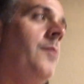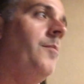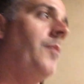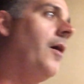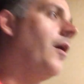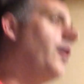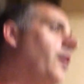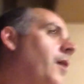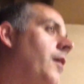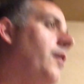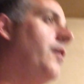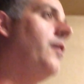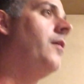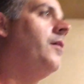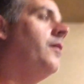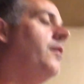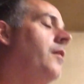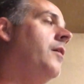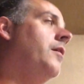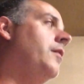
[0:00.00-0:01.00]
a bar
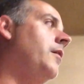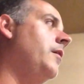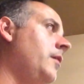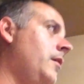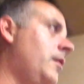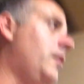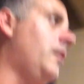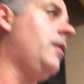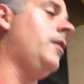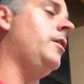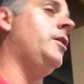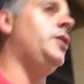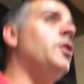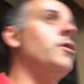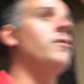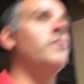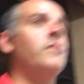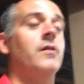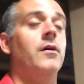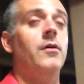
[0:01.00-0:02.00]

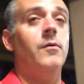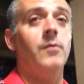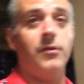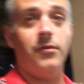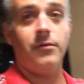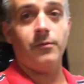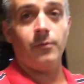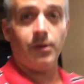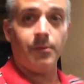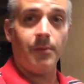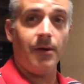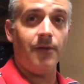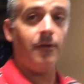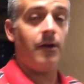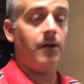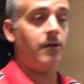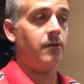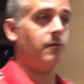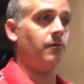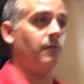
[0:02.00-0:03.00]
years ago with one of my
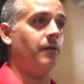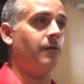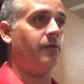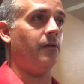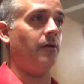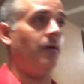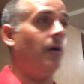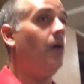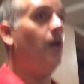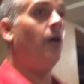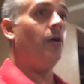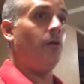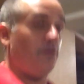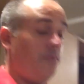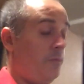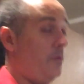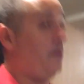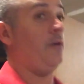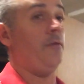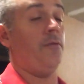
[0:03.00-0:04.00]
friends who lives here,
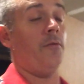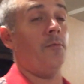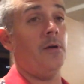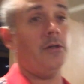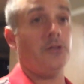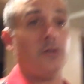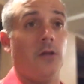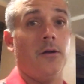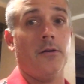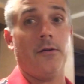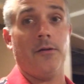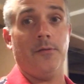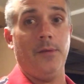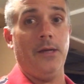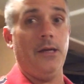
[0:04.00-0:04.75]
who's been here for much longer than